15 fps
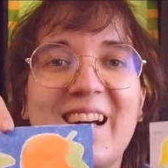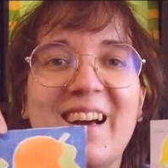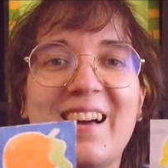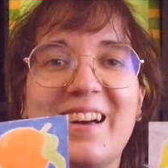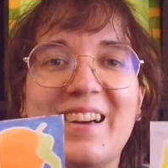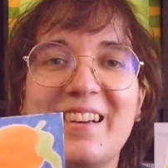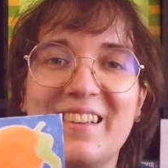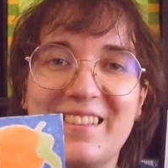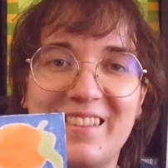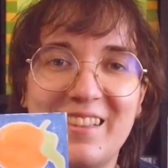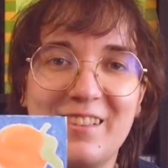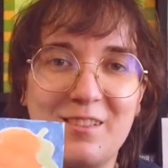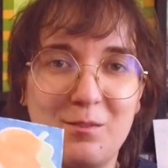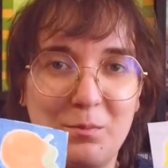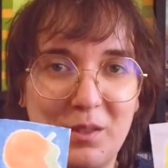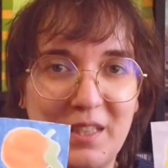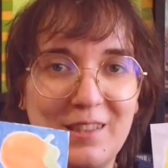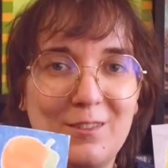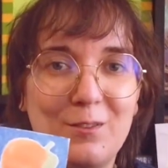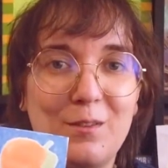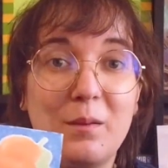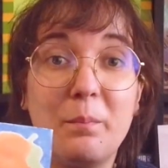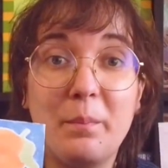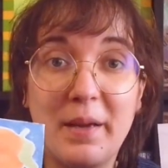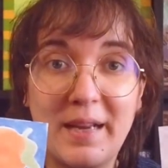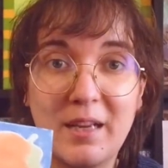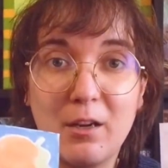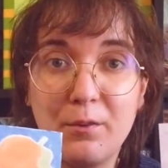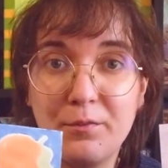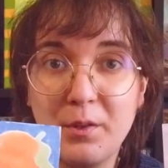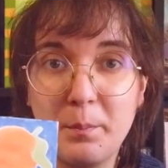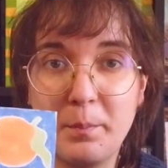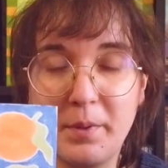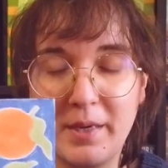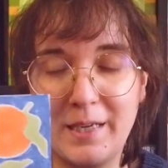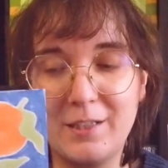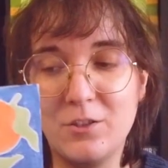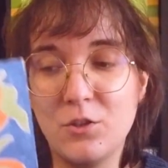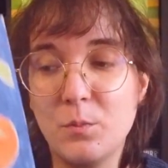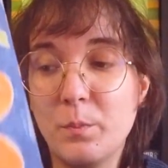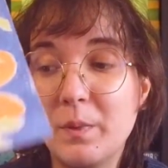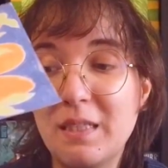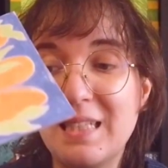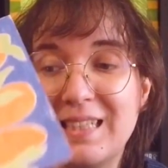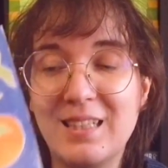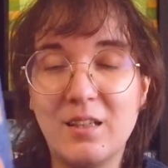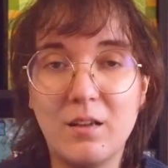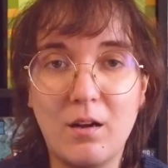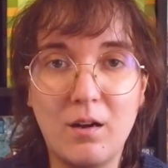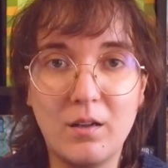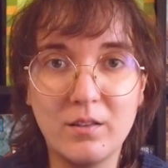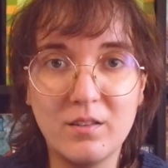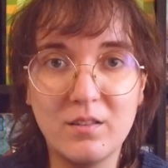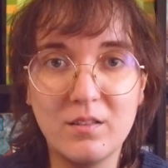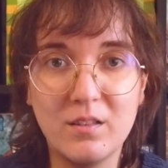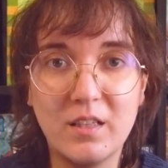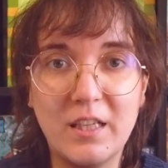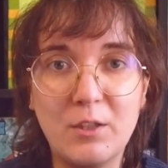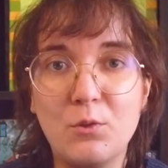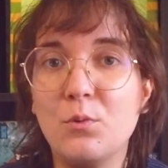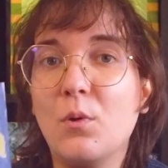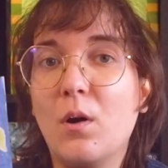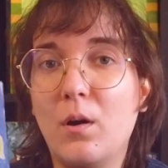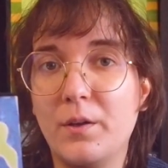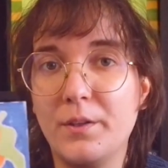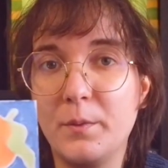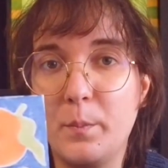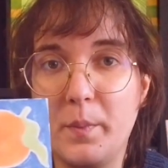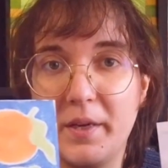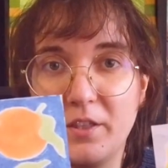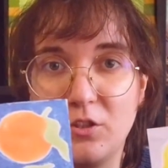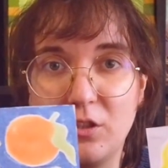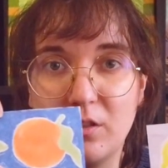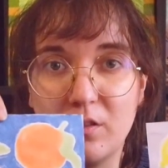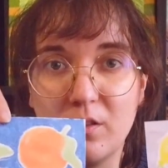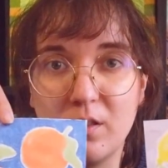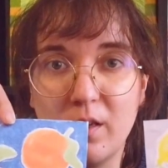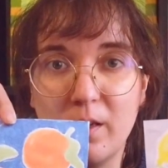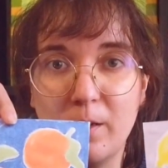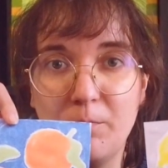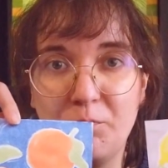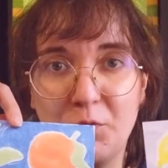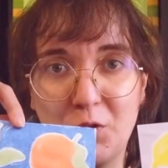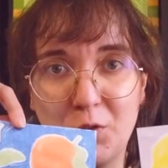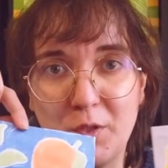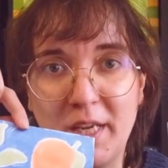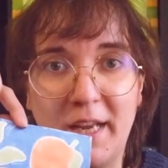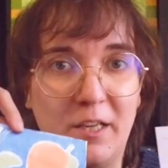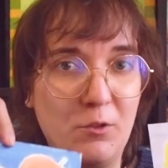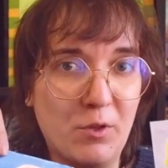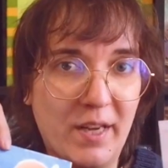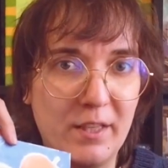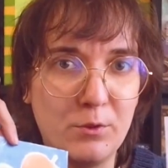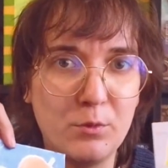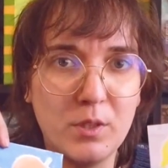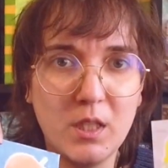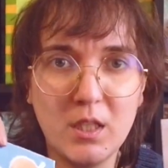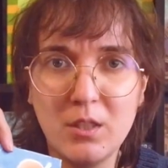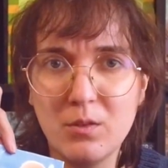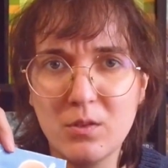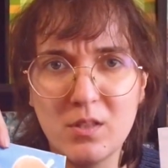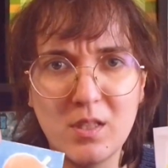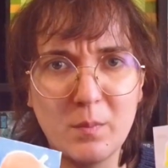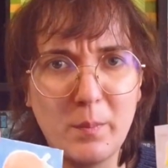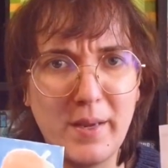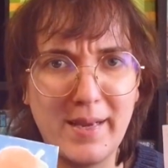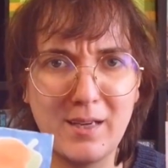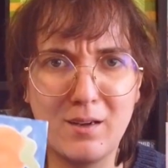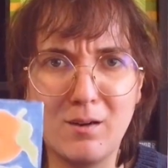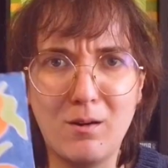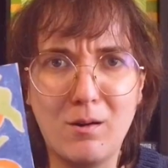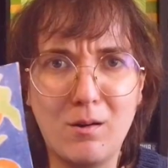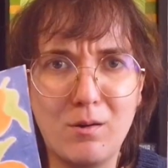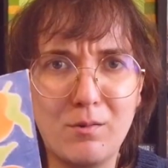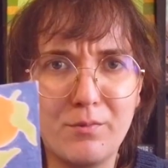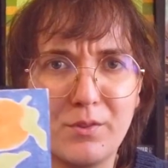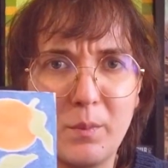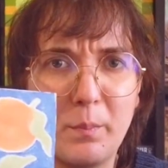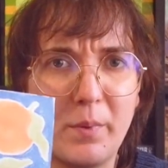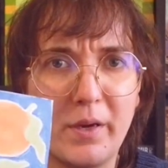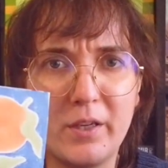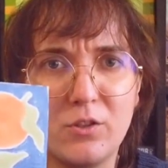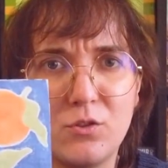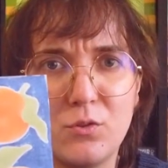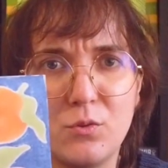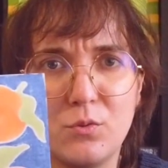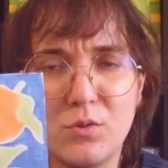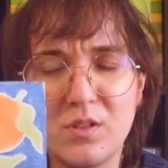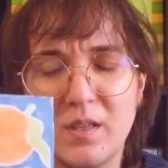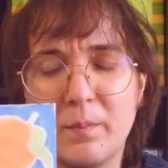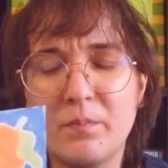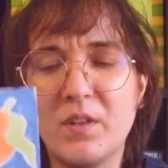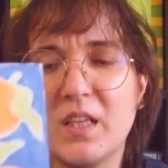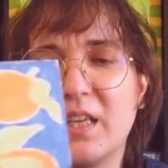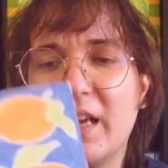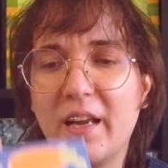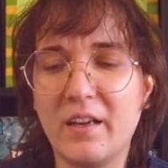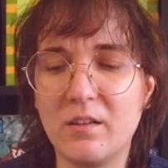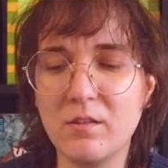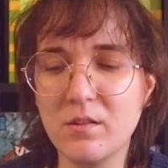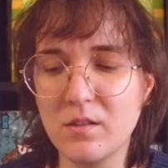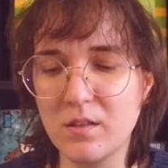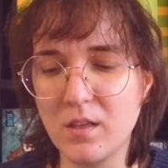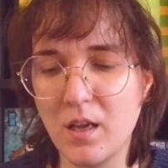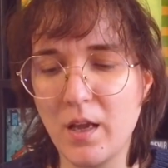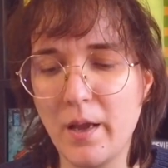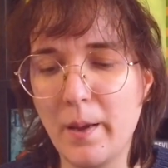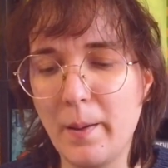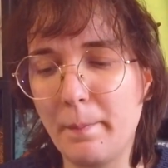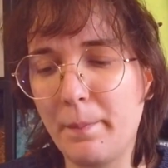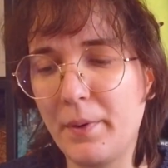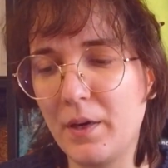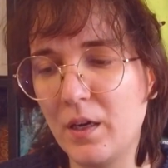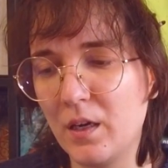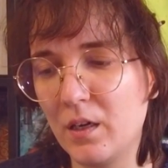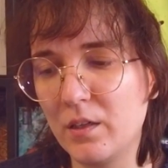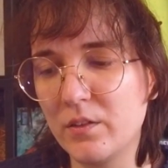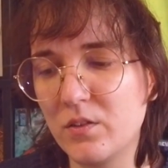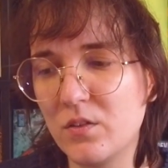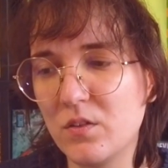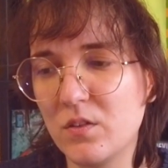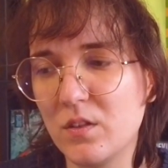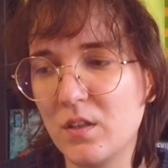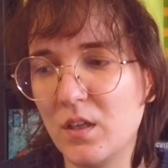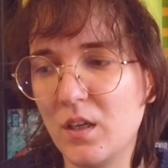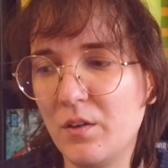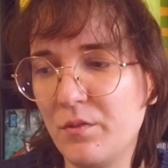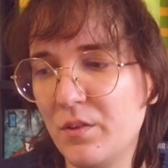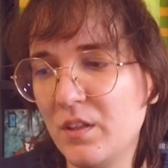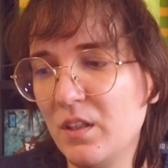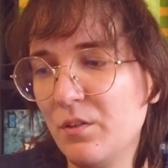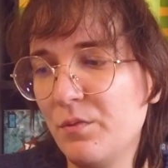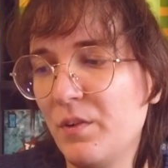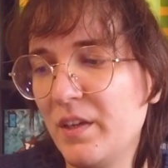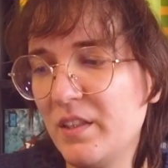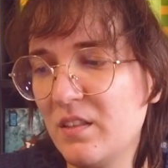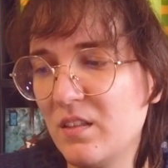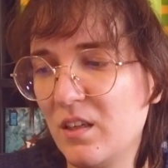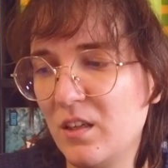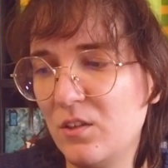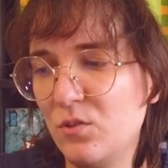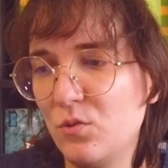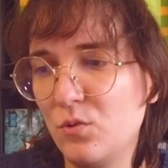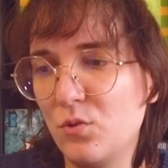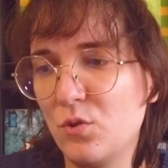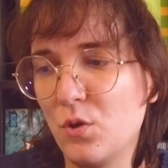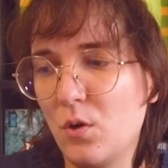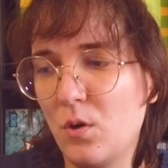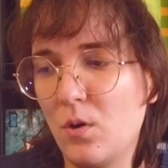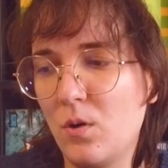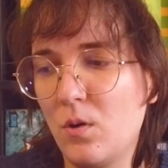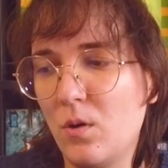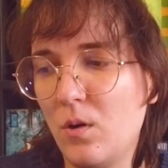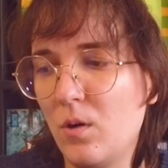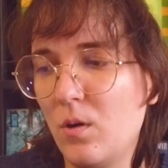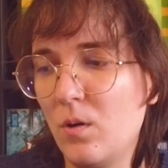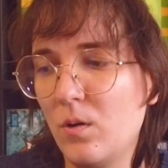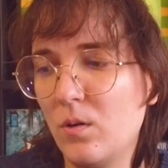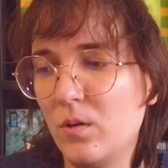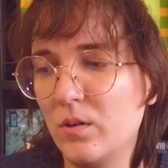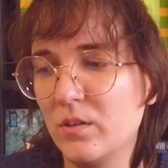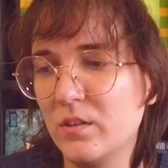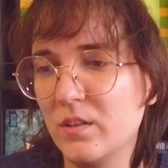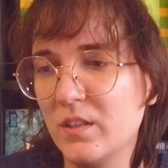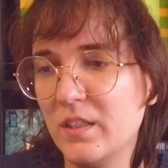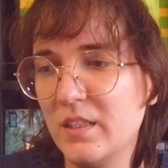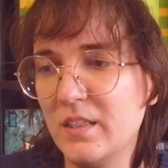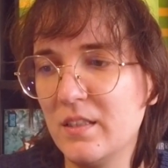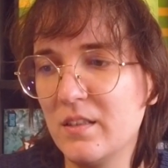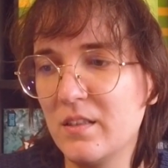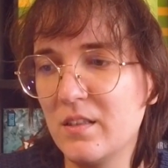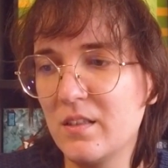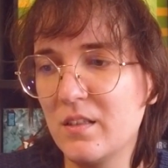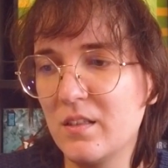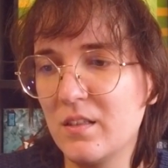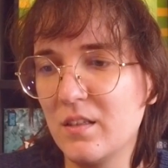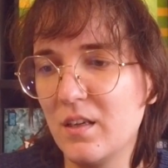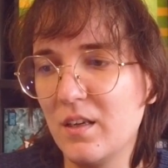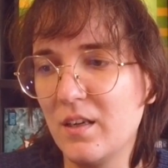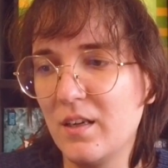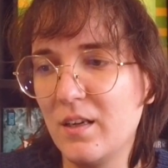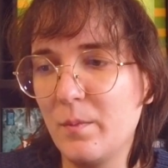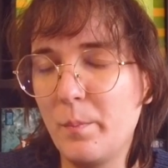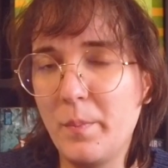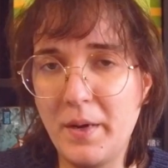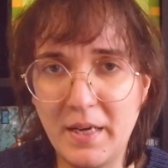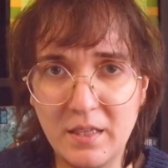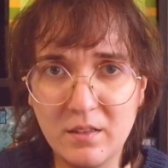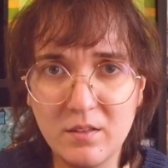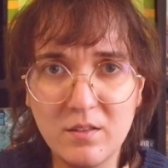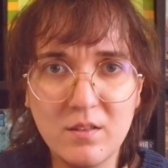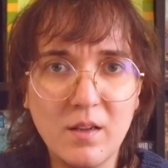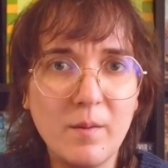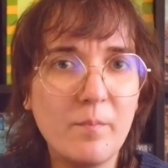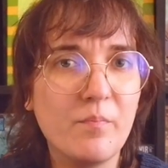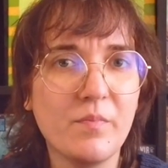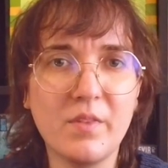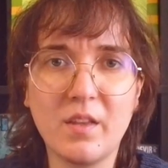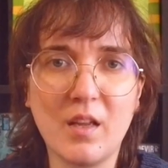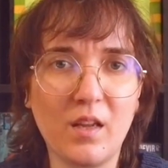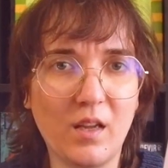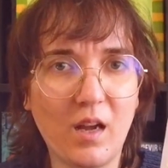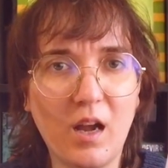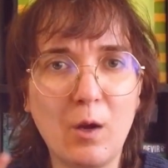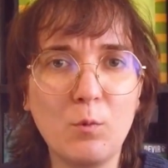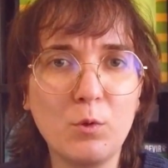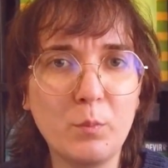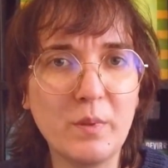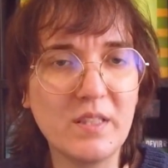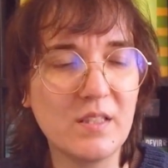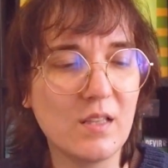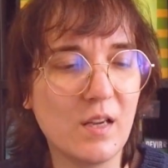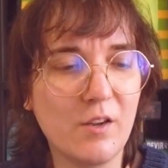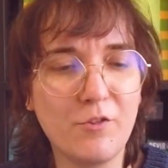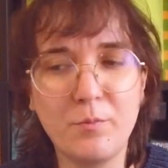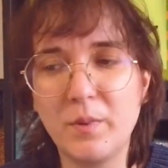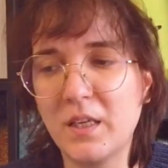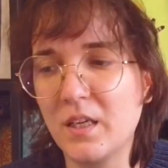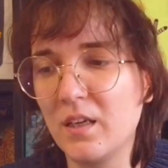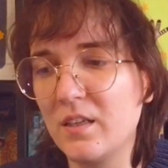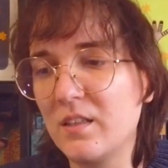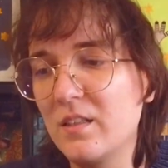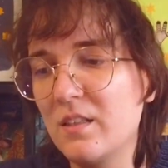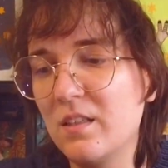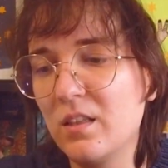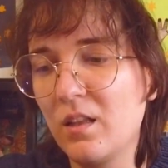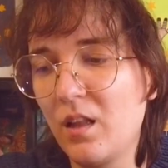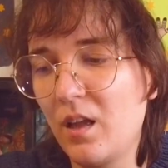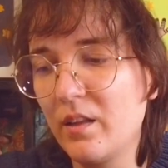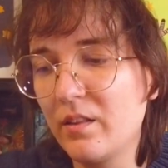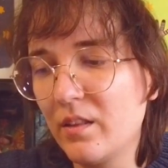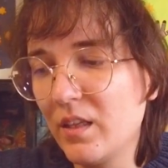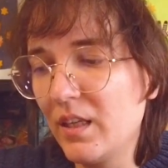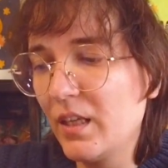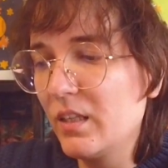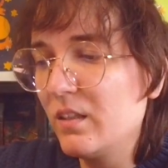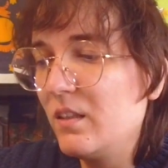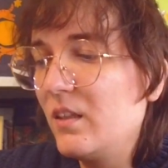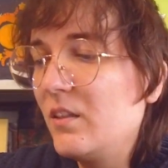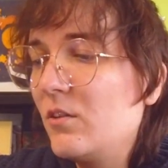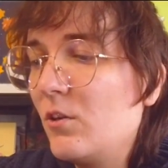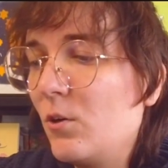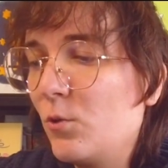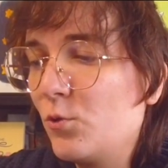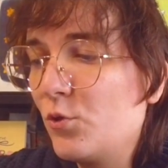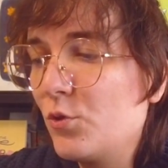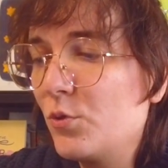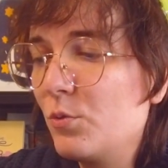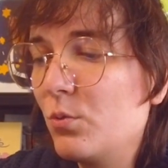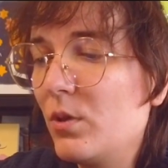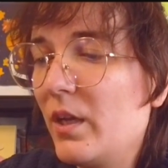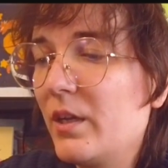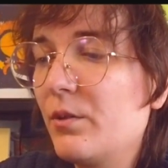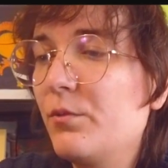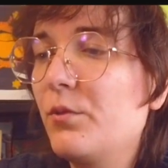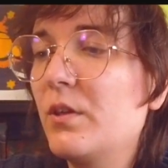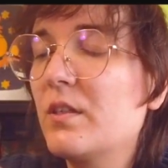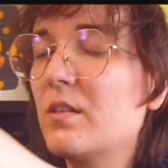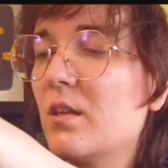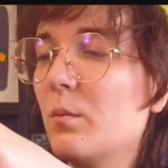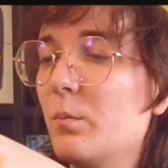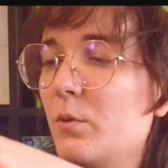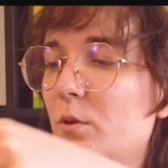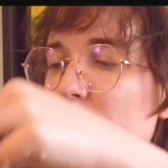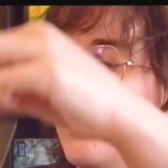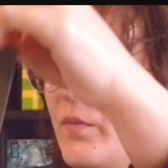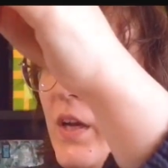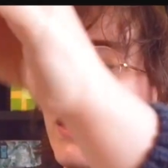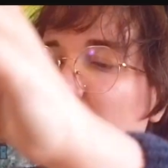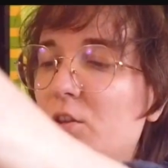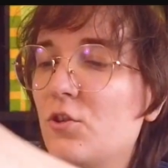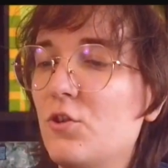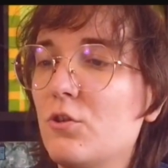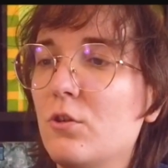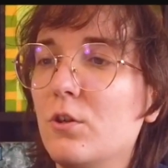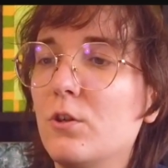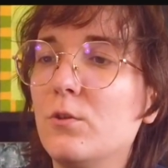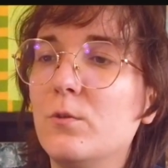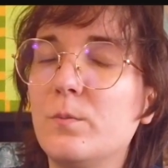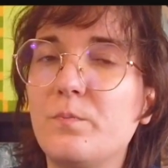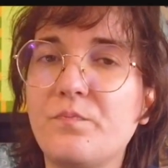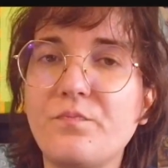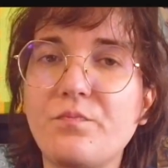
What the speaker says: It does bleed to the back of the page, but not into other pages. So yeah, you can't really use the back of the page to do something else. But even if I decided to draw on this pad, I will be safe because nothing did go through. Like for example, I can show you.